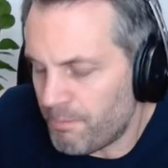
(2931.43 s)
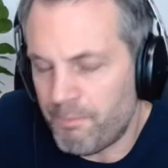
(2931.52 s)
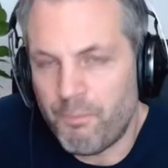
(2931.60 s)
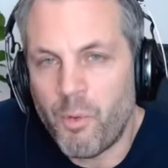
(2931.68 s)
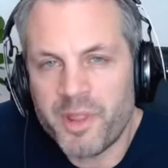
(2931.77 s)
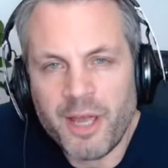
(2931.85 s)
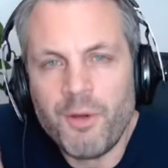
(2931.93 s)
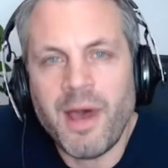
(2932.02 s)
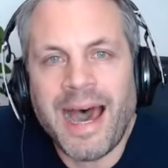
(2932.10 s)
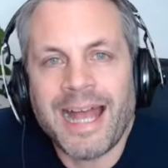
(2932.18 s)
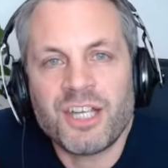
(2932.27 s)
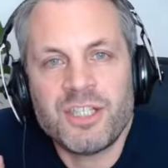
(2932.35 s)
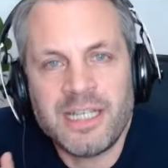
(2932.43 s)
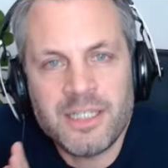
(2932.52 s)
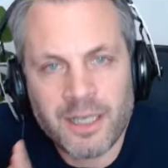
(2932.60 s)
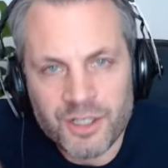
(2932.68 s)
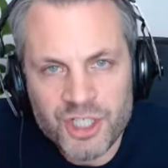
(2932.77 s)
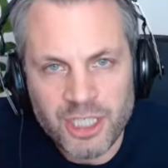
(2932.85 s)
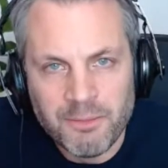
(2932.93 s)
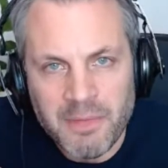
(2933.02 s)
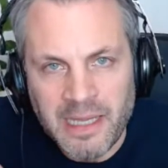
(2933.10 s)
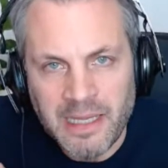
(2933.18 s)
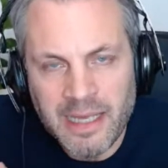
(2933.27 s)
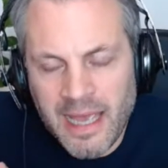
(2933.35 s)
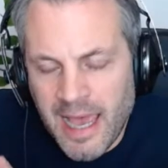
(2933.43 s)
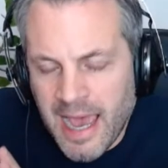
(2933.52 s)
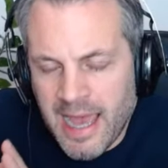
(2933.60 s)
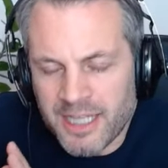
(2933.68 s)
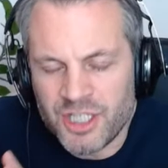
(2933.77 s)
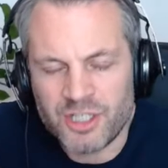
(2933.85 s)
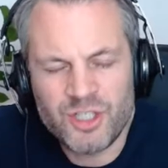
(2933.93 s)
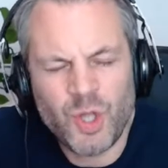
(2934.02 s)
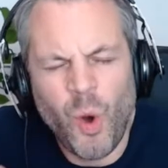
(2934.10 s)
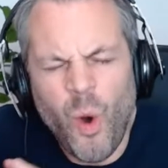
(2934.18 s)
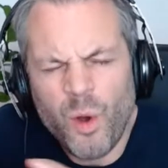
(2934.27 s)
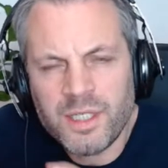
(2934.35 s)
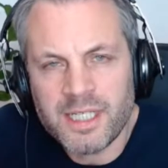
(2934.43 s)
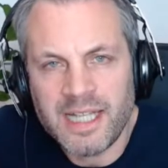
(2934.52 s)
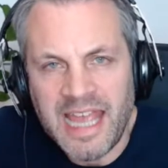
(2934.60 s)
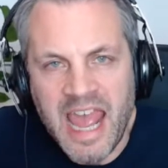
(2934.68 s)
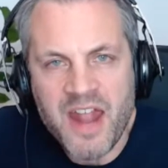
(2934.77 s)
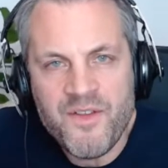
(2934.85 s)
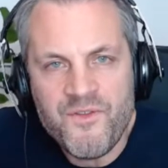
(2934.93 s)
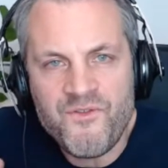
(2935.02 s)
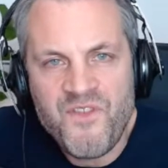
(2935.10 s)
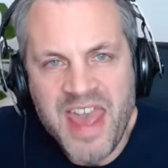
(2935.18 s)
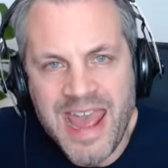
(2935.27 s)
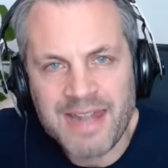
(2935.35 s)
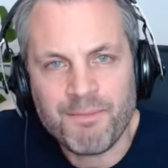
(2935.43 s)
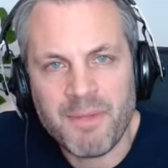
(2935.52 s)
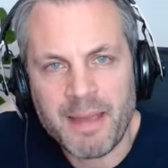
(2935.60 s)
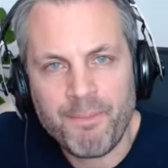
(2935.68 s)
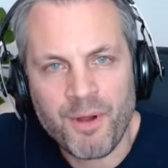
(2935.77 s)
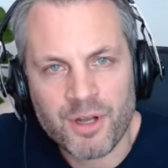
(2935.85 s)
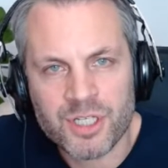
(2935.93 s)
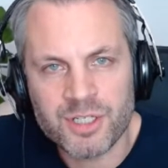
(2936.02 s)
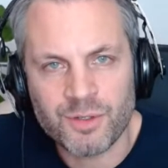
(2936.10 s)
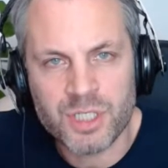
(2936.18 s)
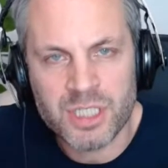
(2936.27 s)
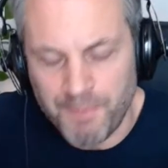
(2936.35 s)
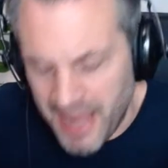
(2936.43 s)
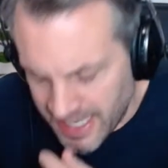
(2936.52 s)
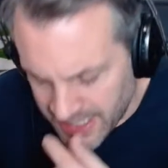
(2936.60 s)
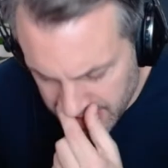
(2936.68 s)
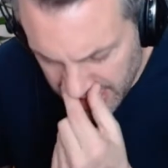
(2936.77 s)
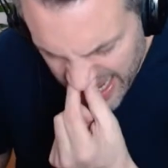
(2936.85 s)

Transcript: without actually touching me, to totally invade my personal space.